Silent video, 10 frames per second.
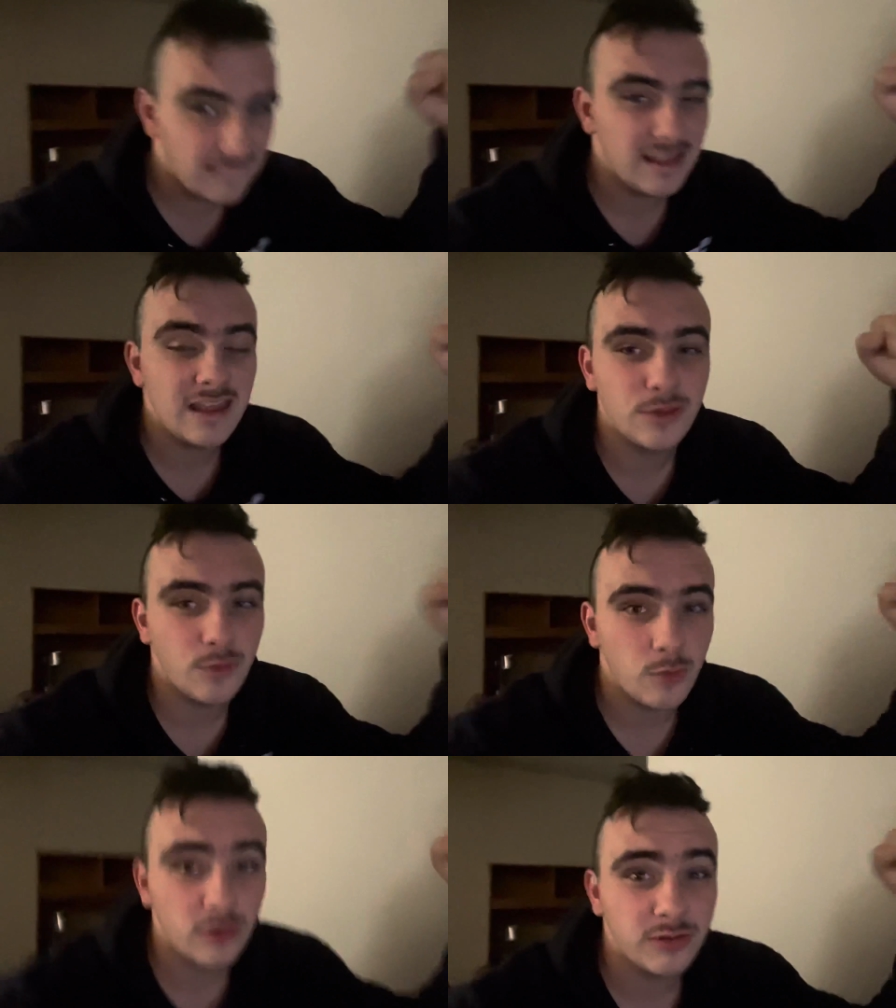in the
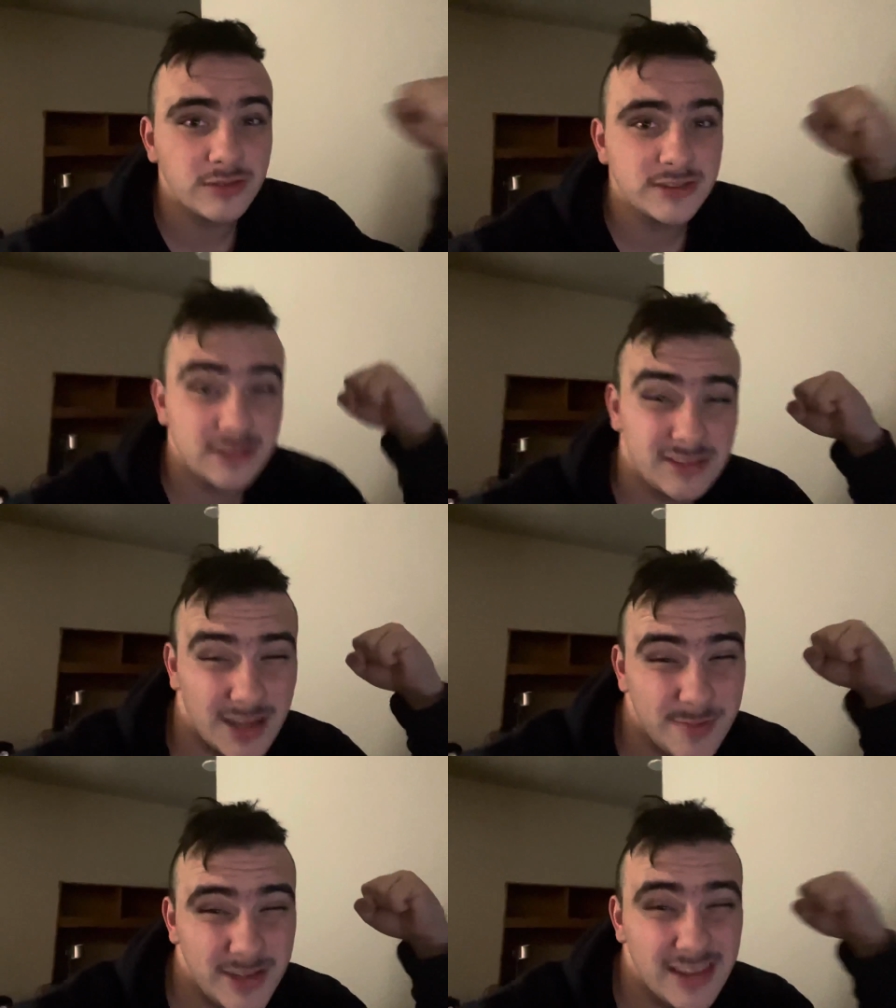world.
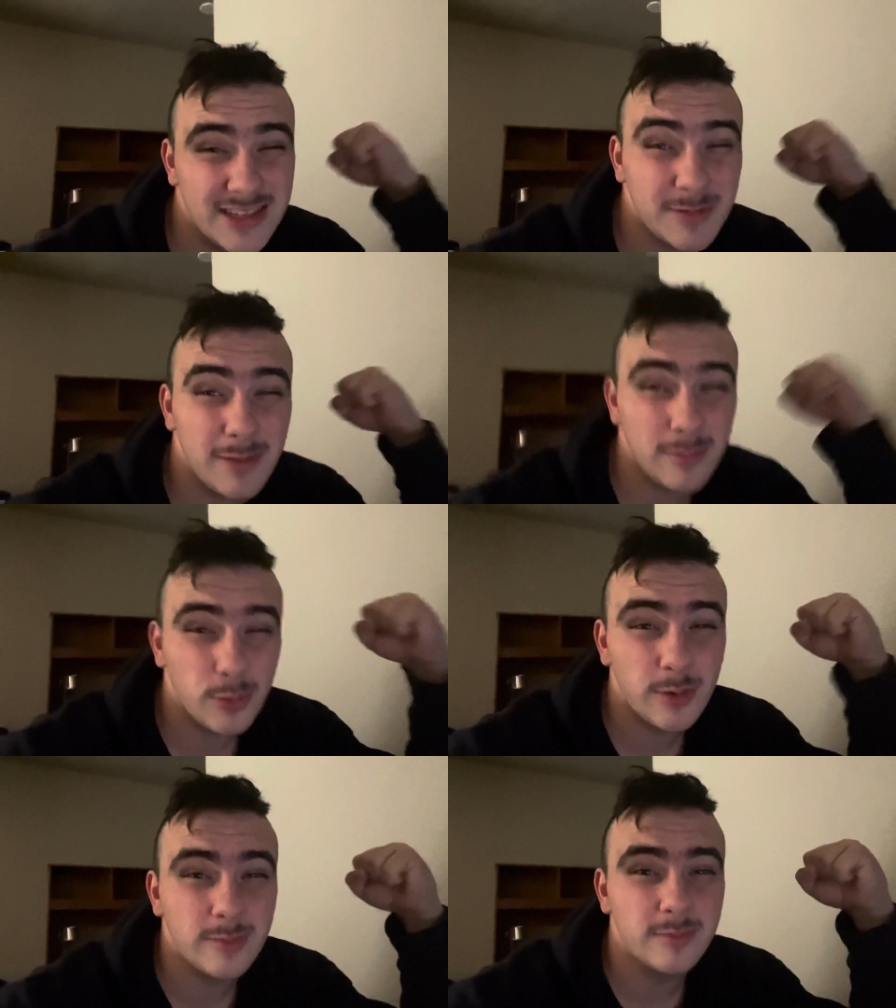Tom Daley's my
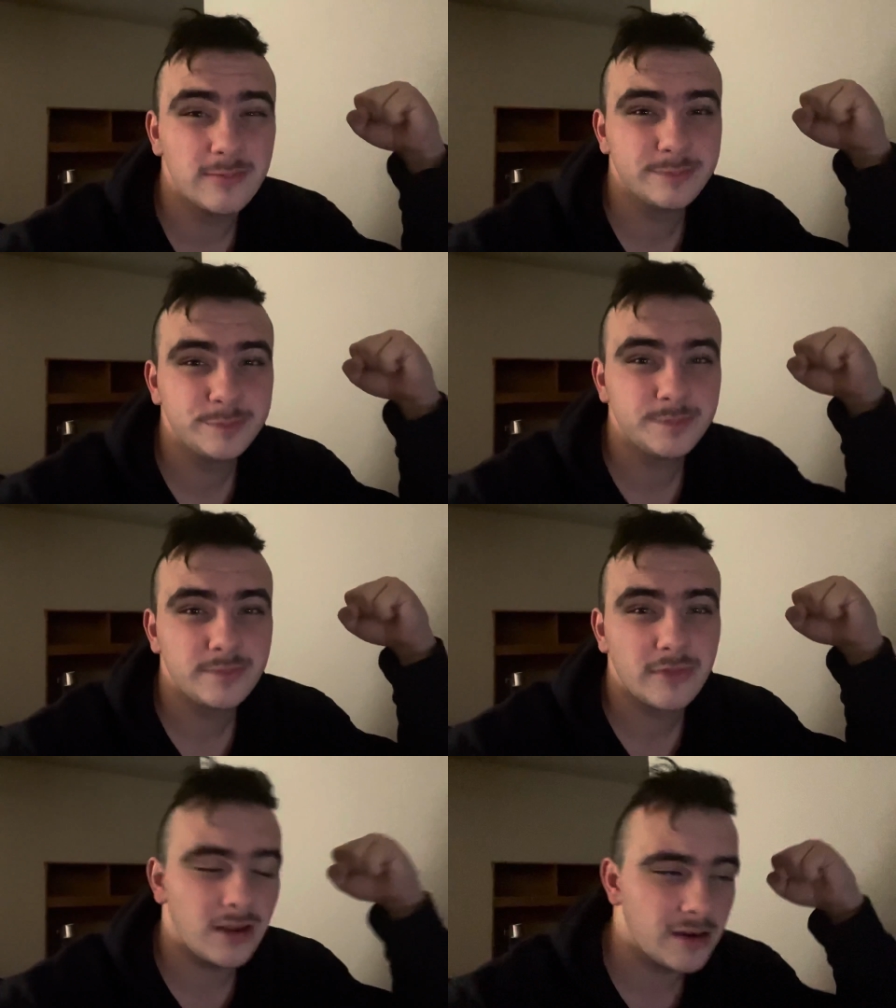boy.
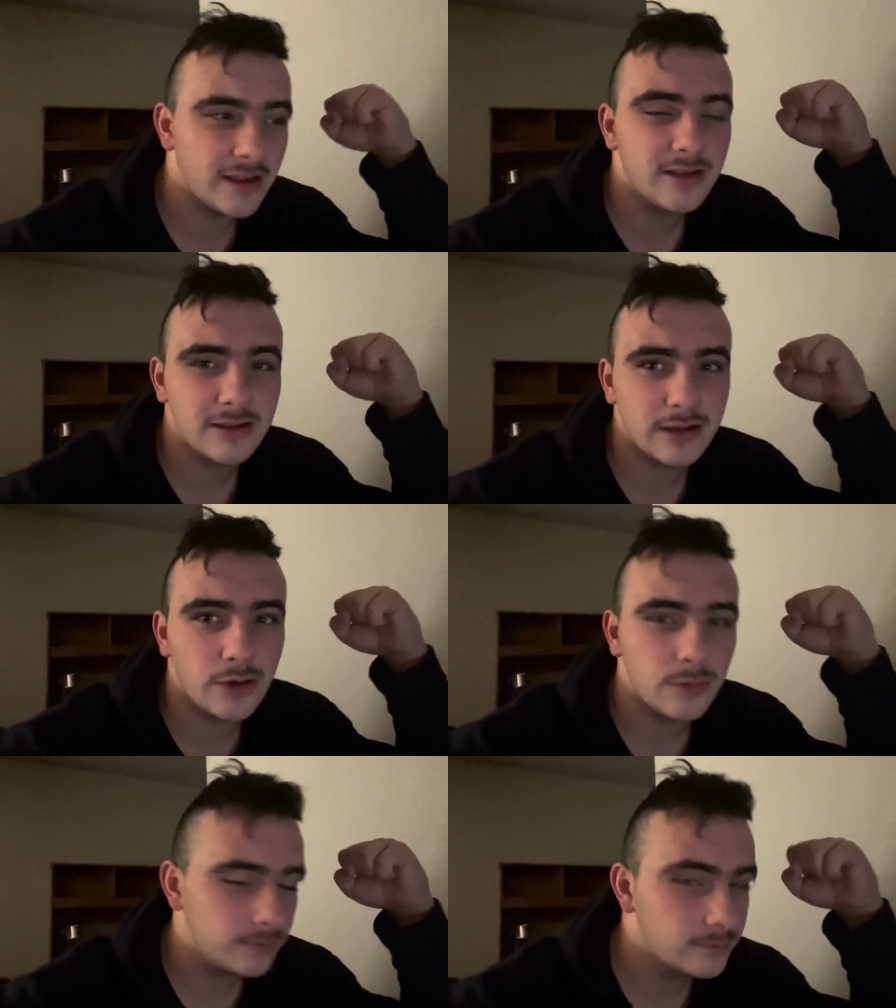Alright, gotta
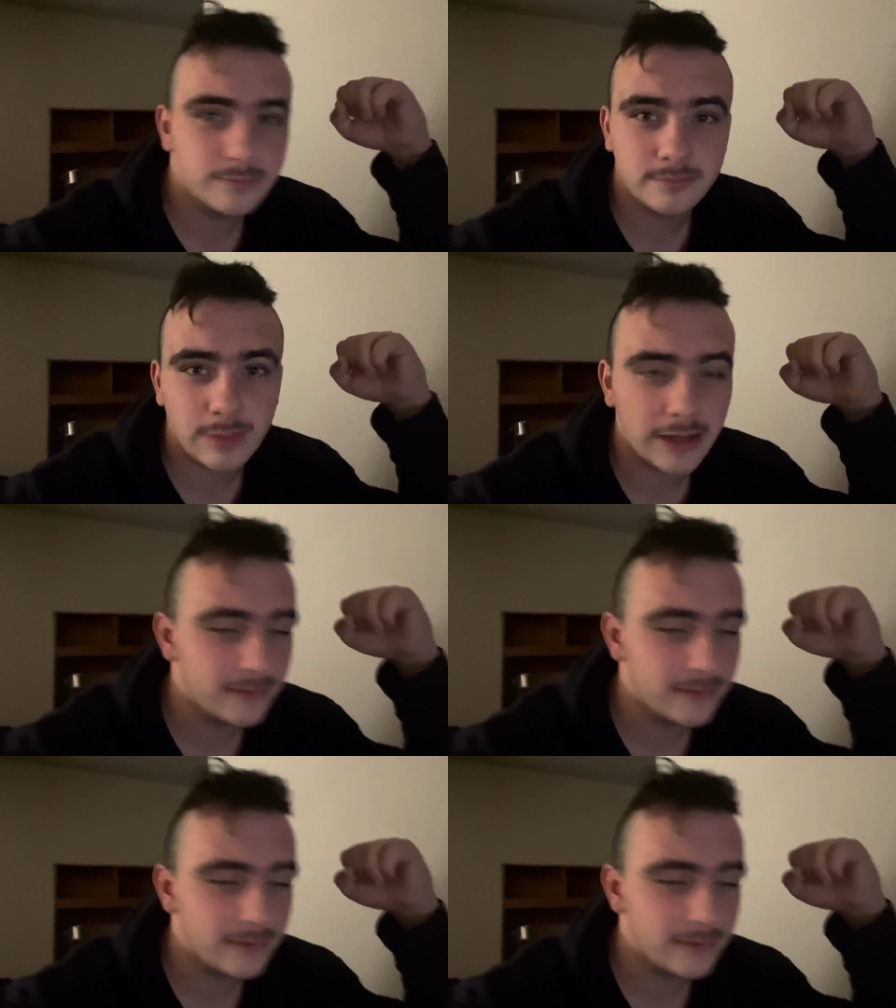go.